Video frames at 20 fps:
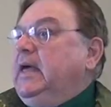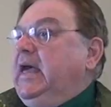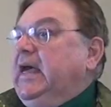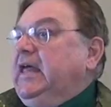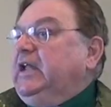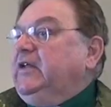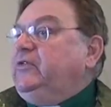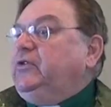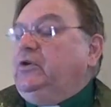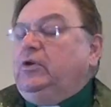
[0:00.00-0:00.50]

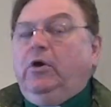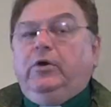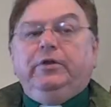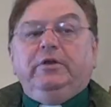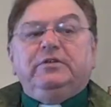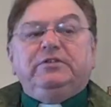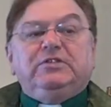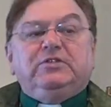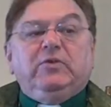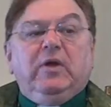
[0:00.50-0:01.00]
And if you know
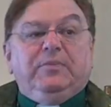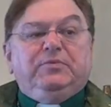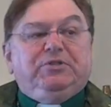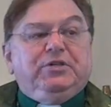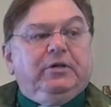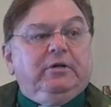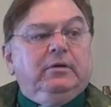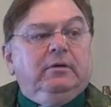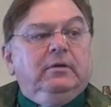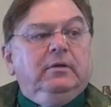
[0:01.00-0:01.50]
your
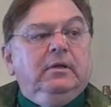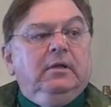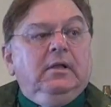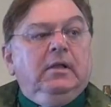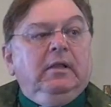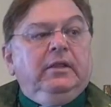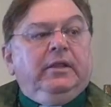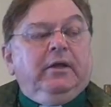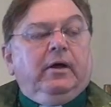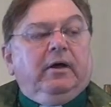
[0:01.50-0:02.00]
scripture,
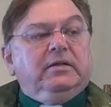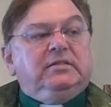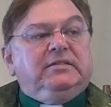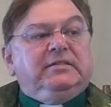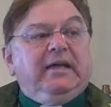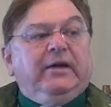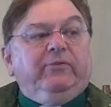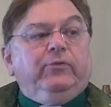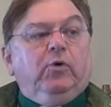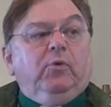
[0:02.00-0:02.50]
there are
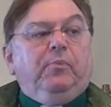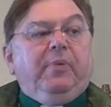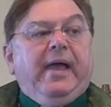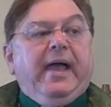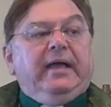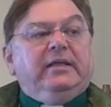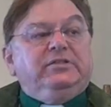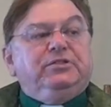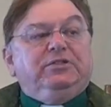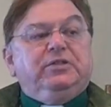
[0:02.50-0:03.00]
several
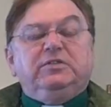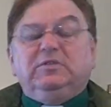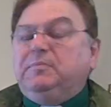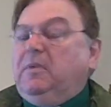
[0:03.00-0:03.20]
passages,